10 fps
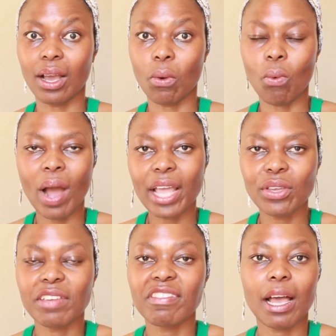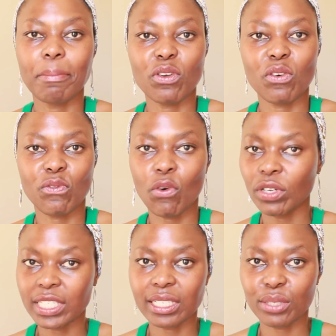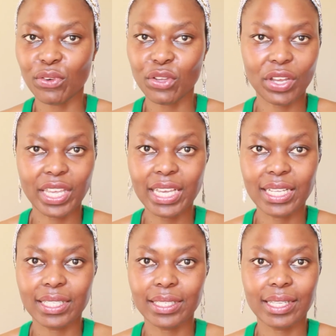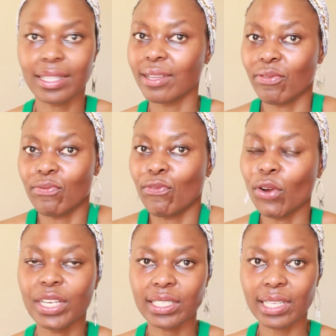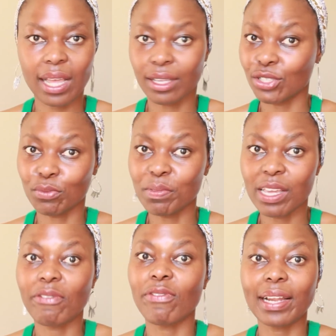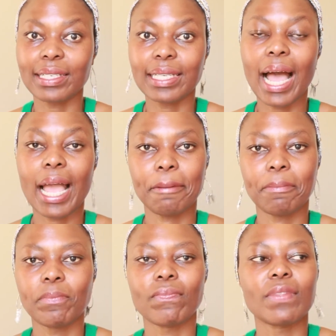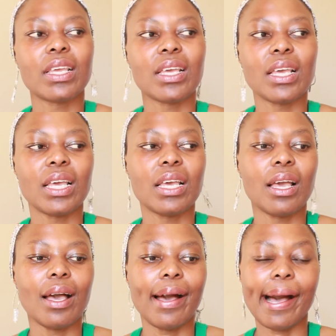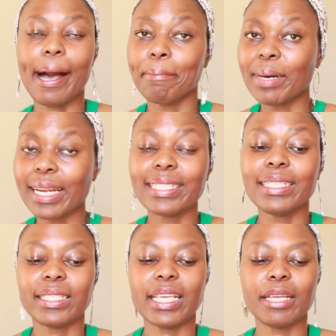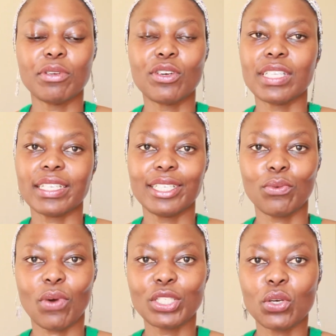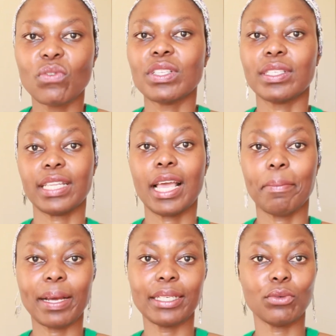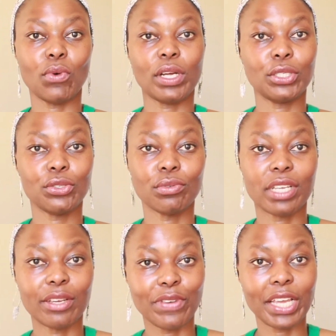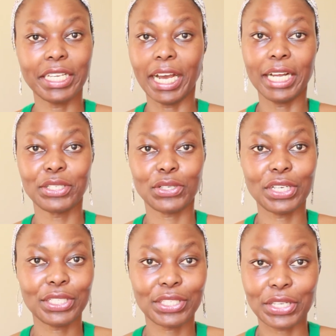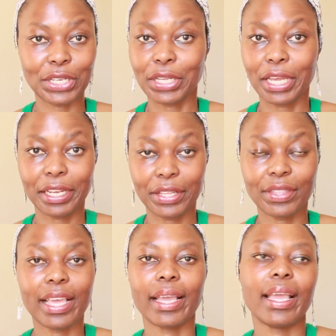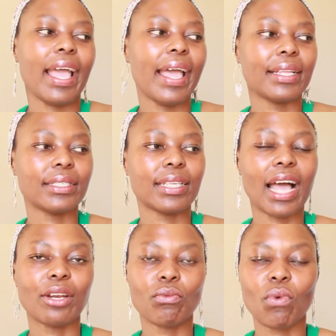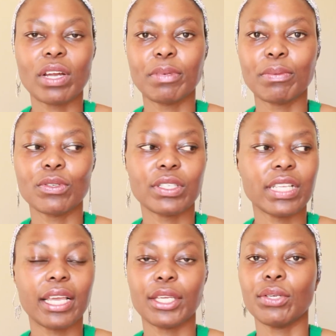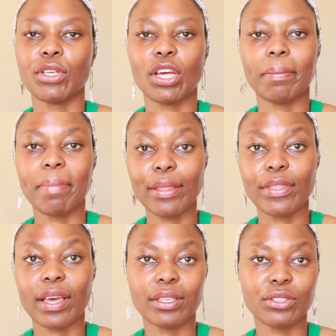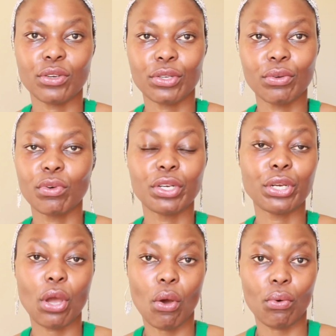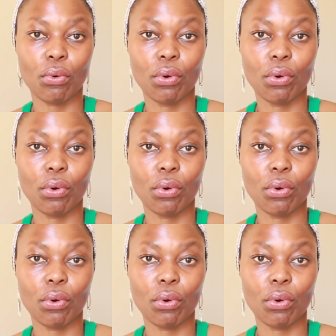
Why are you giving up your 40s for your kids? 40s should be a fun time. But I didn't say it because I didn't want to overstep. I didn't want to give any unsolicited anything, and I don't want people saying you're not a mother, so you wouldn't know